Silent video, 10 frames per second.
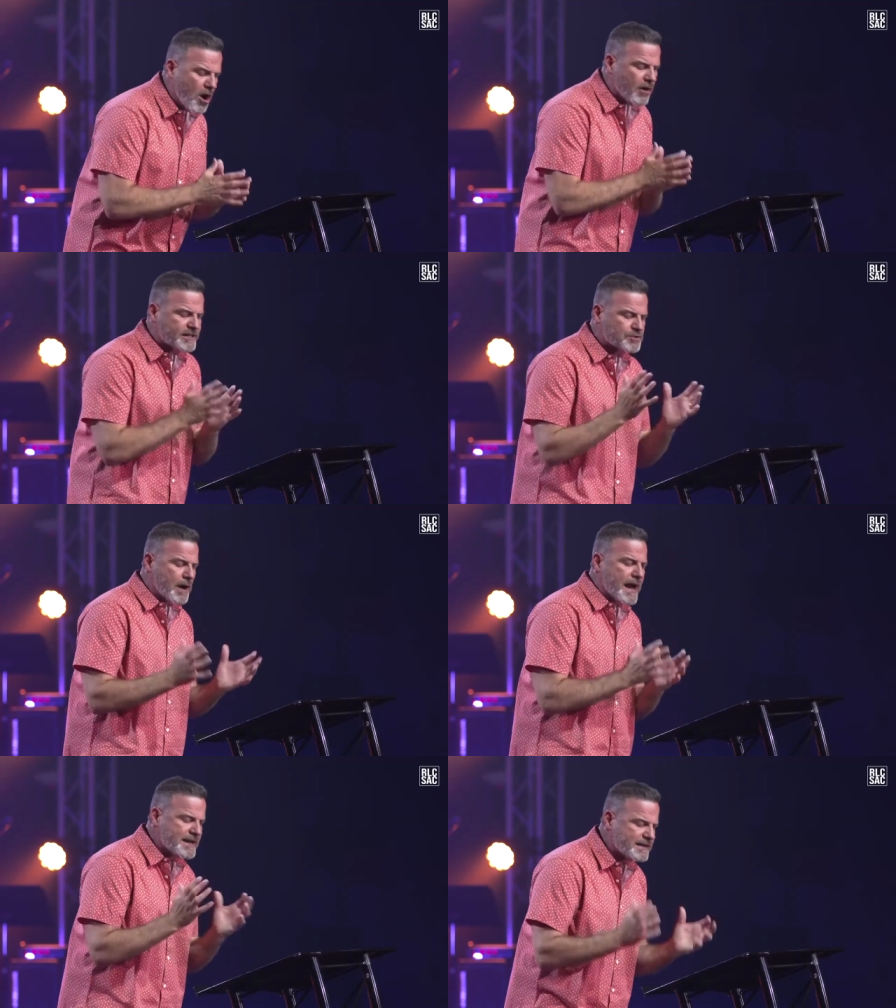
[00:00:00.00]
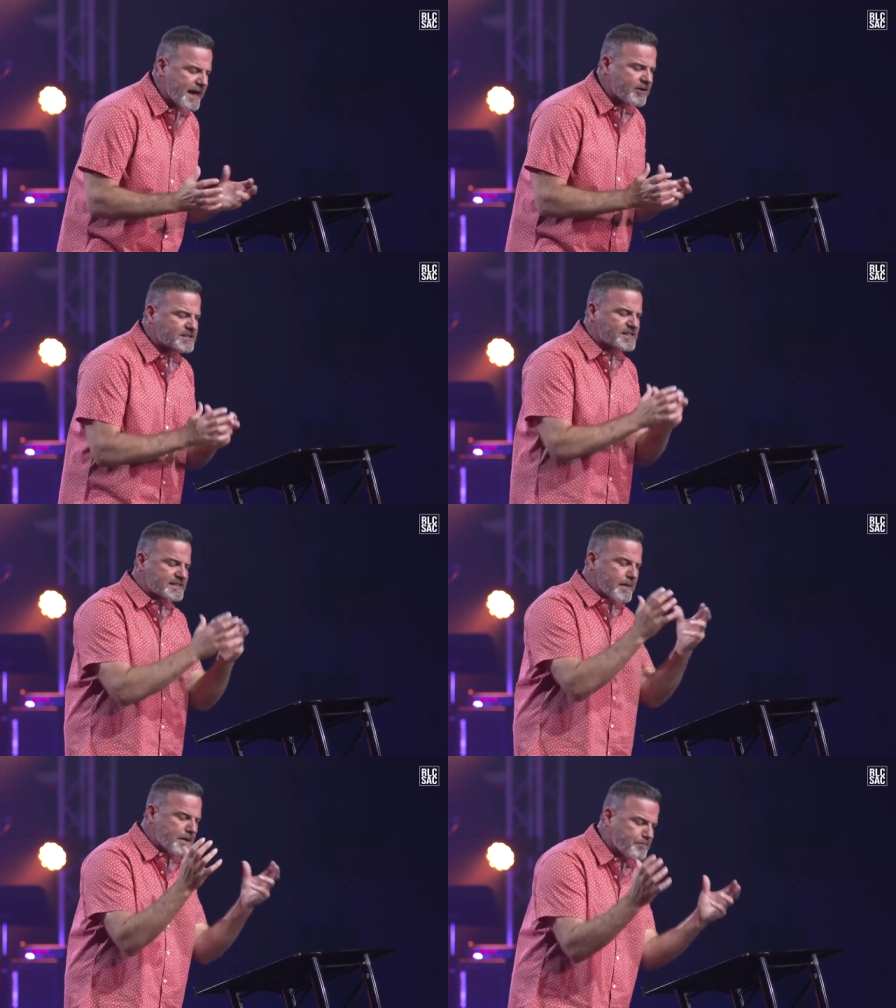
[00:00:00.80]
Paul, he's writing a letter. He
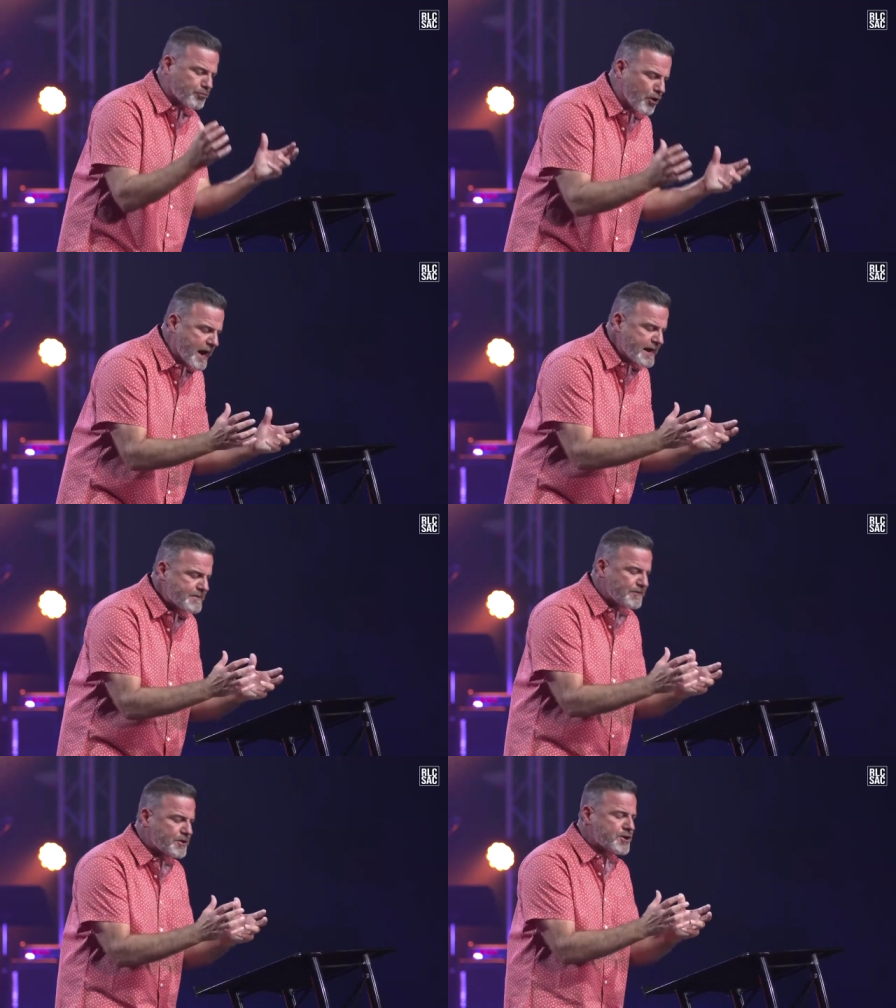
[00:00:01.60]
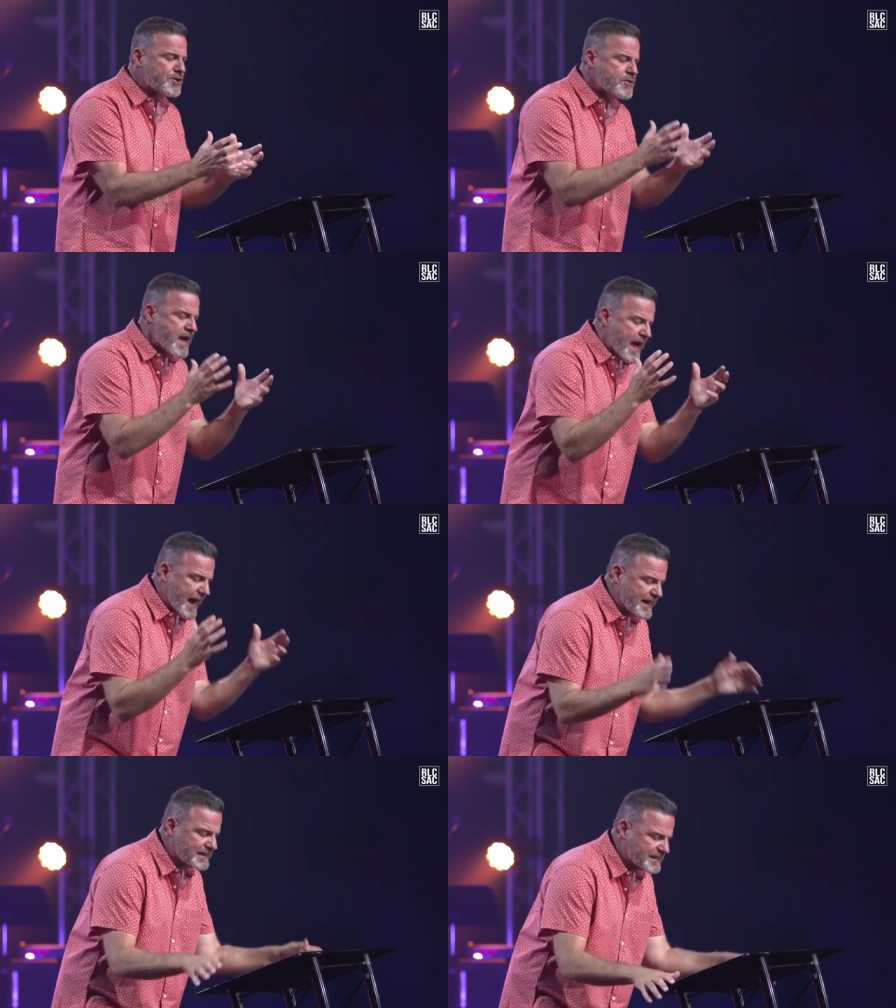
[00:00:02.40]
says, I've been praying for you,
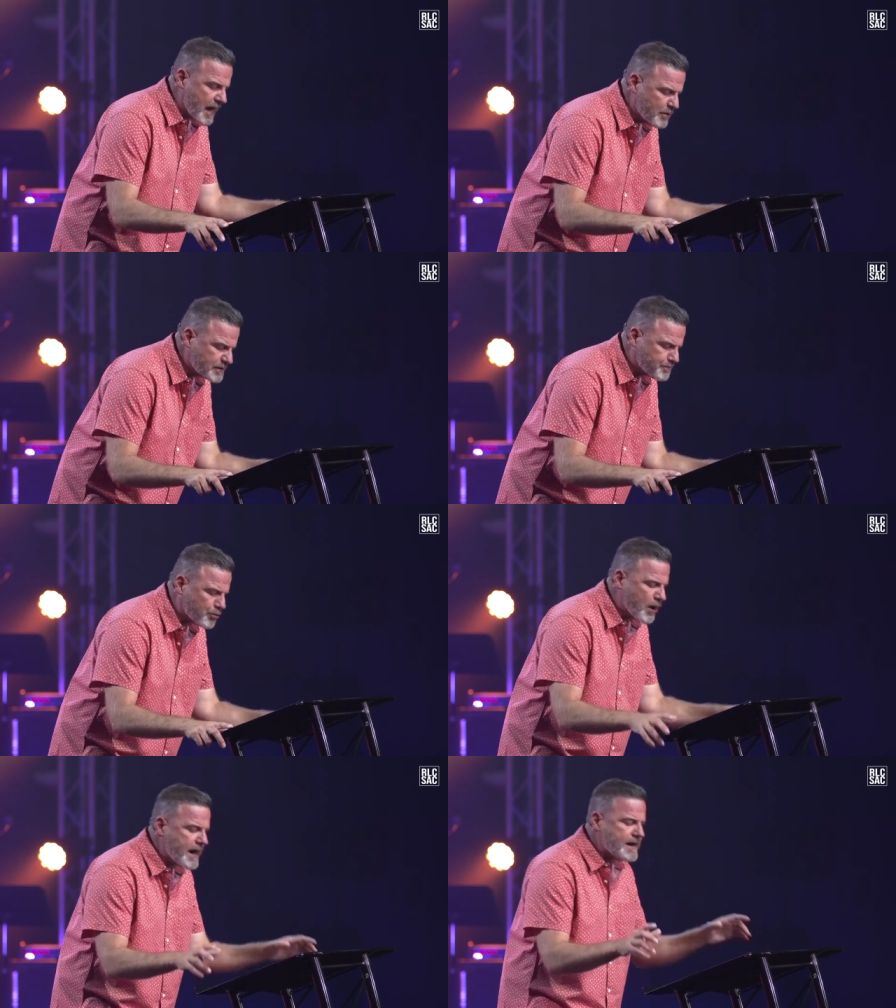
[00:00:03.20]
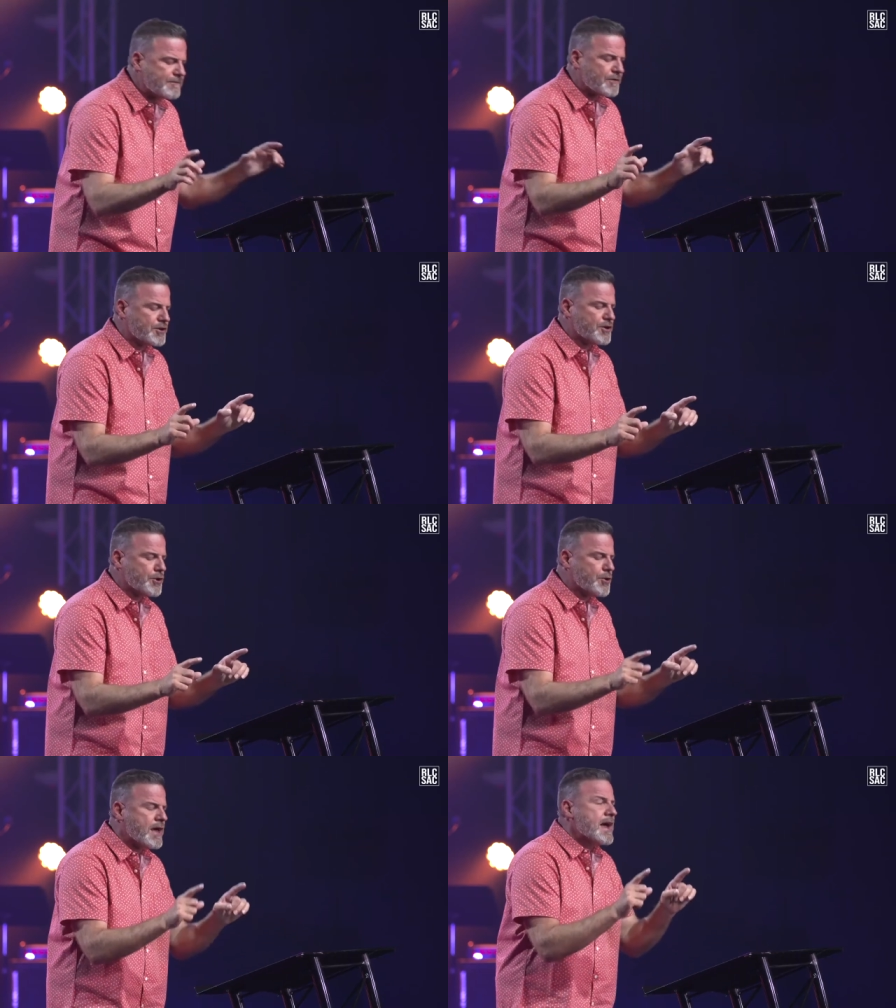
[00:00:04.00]
and as I was praying for
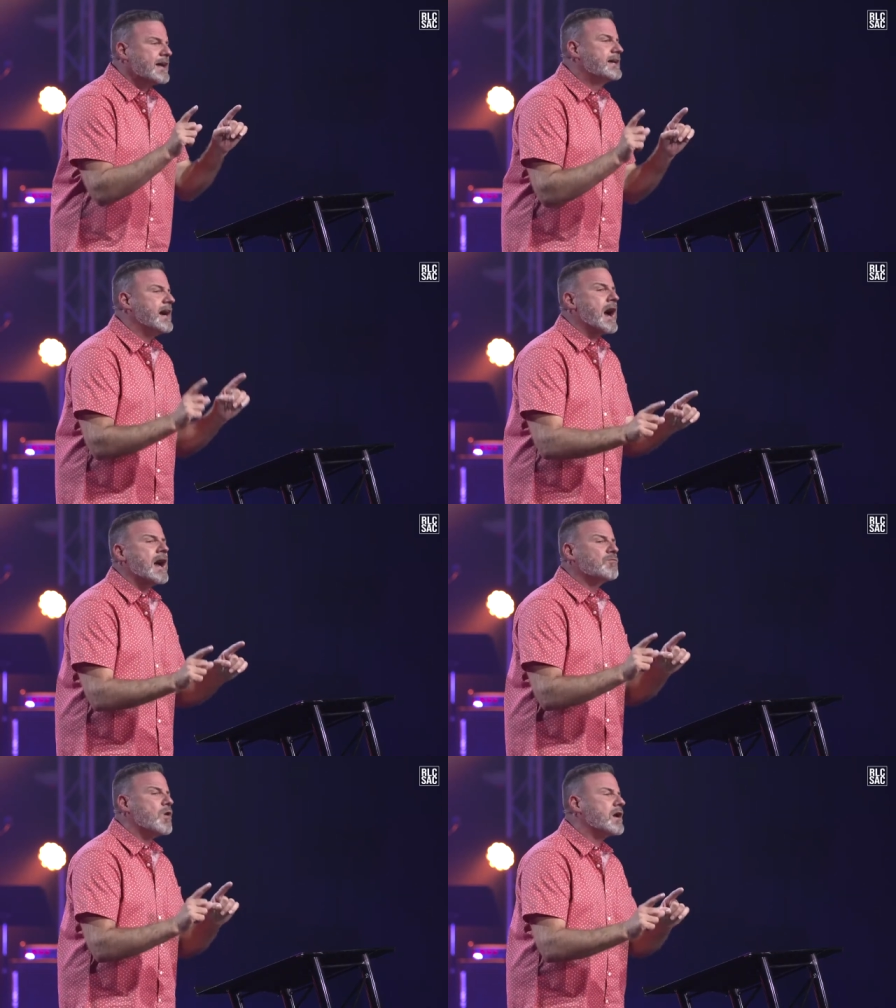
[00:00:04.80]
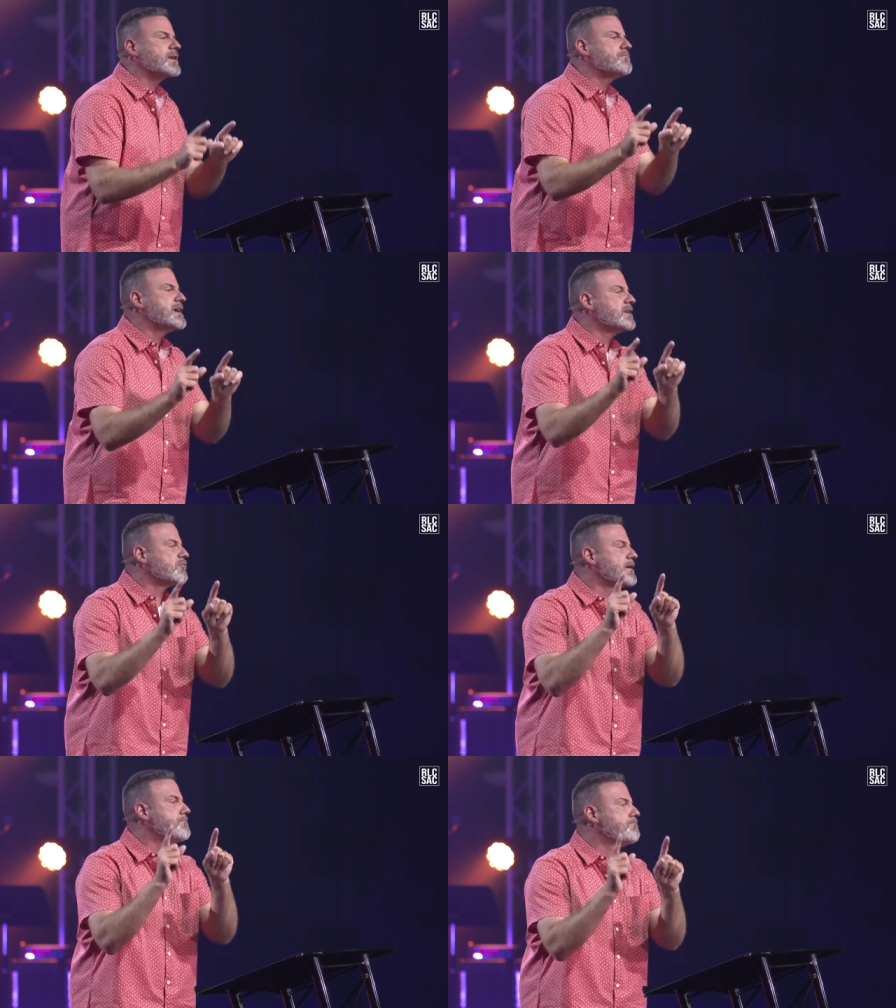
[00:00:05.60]
you, God wanted me
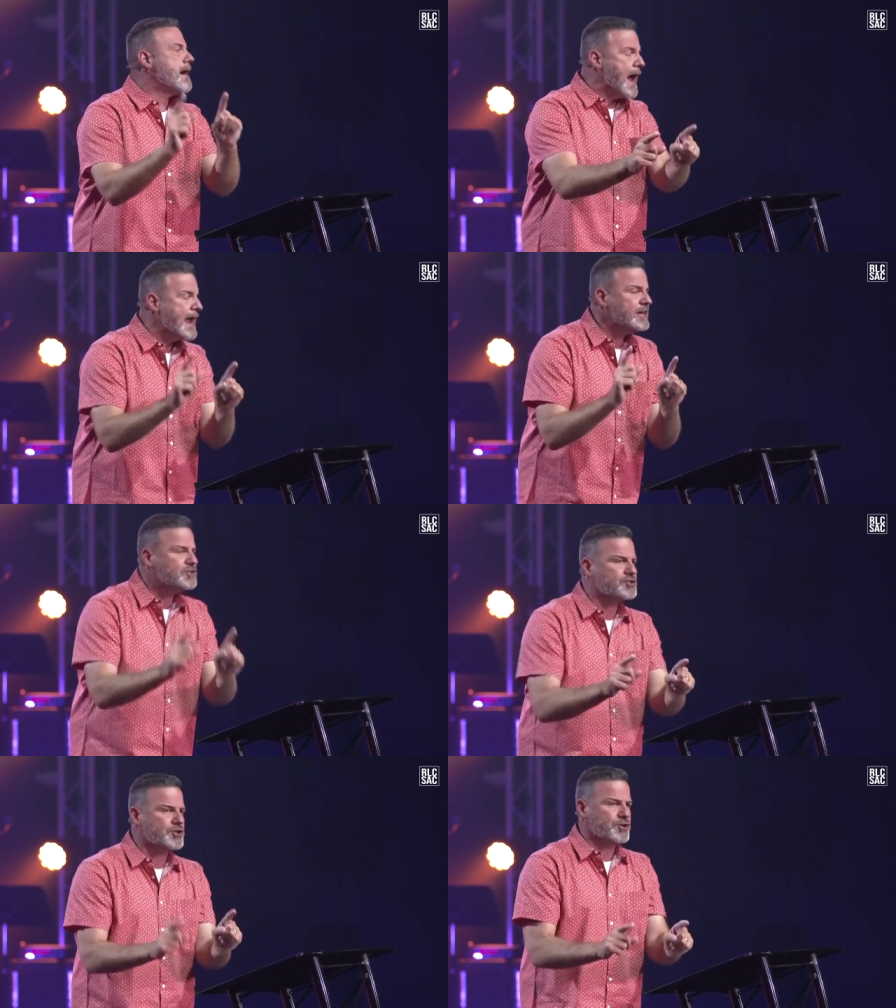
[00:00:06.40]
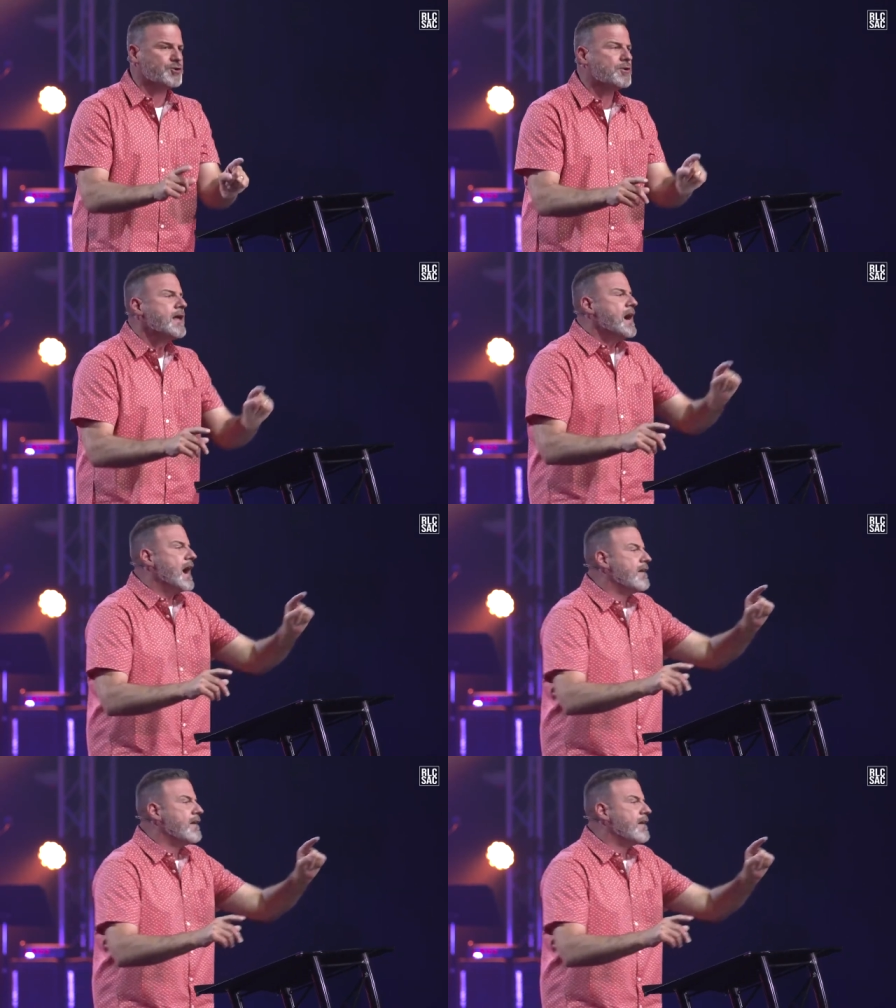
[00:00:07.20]
to remind you